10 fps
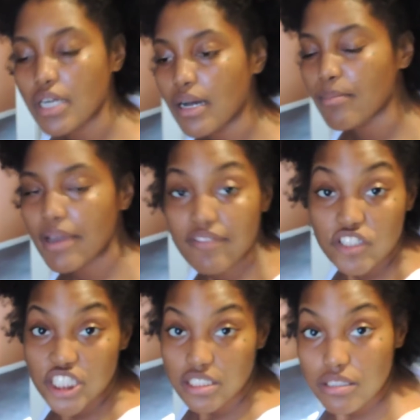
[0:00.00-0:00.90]

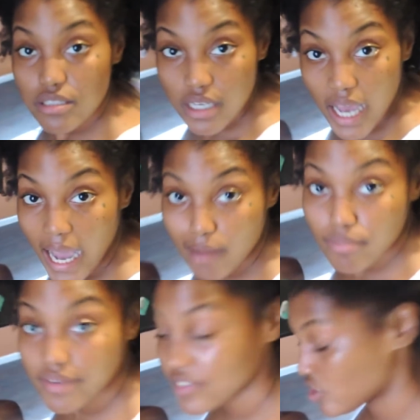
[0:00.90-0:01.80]
beverages,
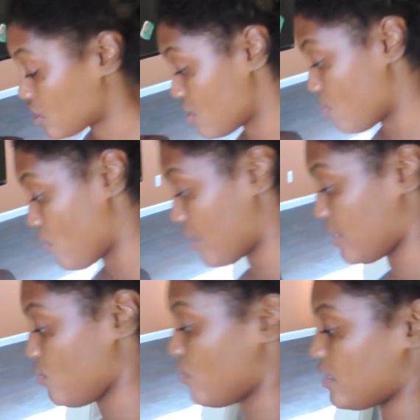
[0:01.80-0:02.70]
hot beverages in the
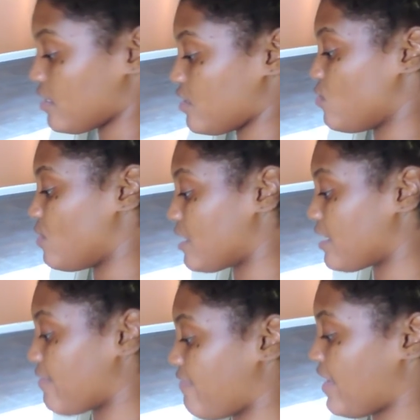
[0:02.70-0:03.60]
morning. You wanna
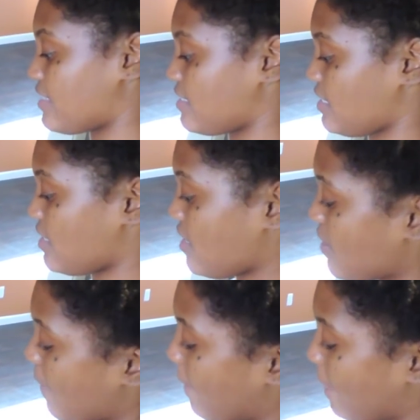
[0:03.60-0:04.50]
get fancy.
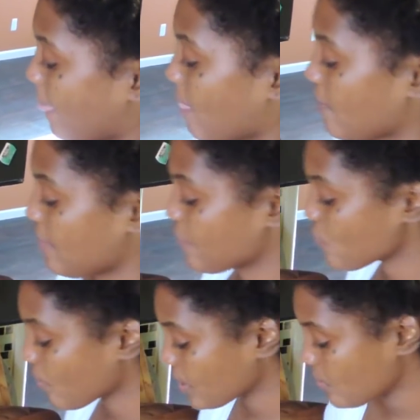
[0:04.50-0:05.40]
If
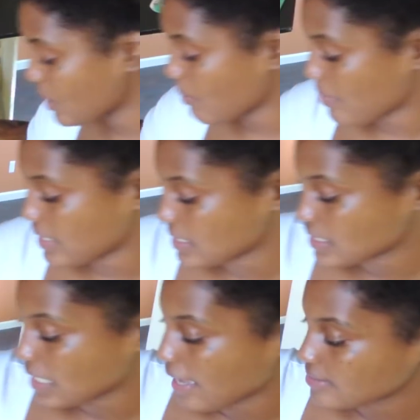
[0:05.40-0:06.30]
you really want to embrace
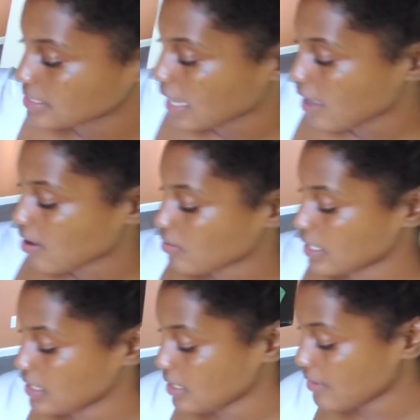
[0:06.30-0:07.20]
this
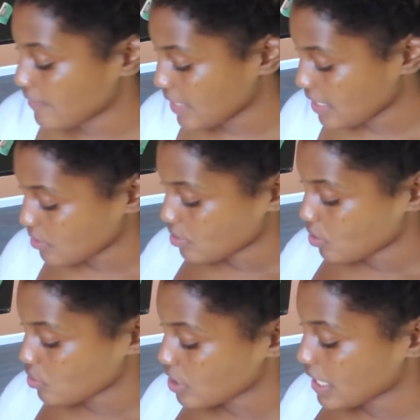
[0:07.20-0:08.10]
lifestyle and love it, you
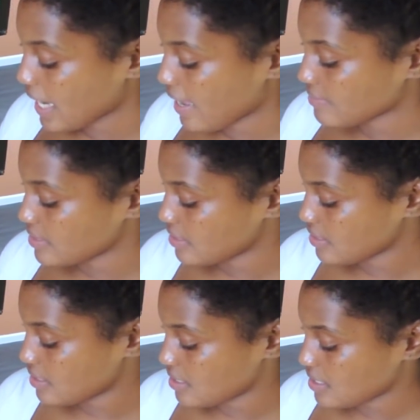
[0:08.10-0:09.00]
know, you're going to have
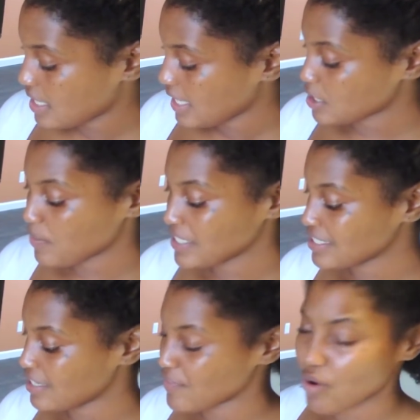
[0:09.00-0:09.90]
to,
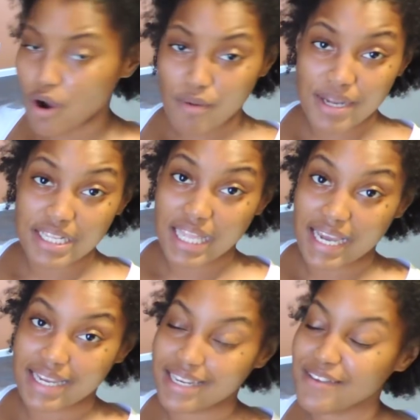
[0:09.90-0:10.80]
especially if you're already
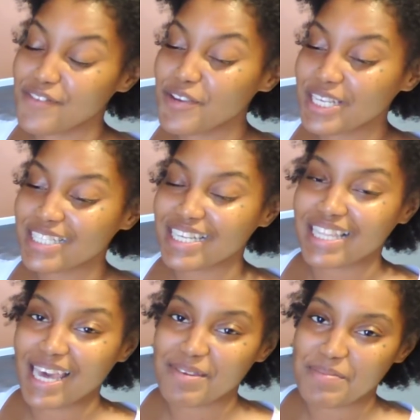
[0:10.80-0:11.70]
like, if you're
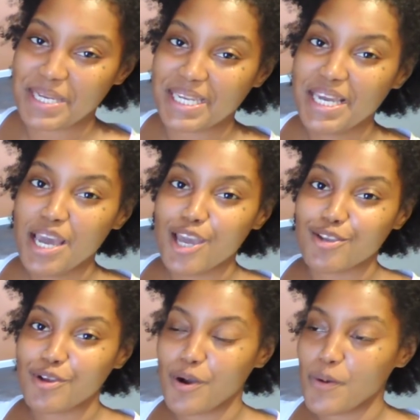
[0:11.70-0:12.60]
anything like me,
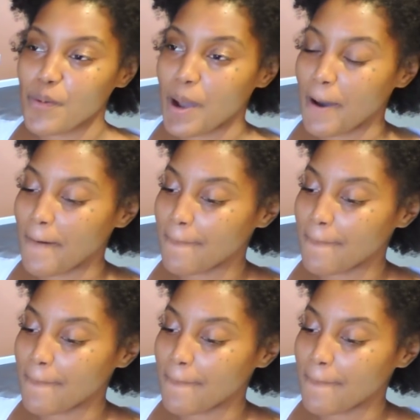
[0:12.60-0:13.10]
you know,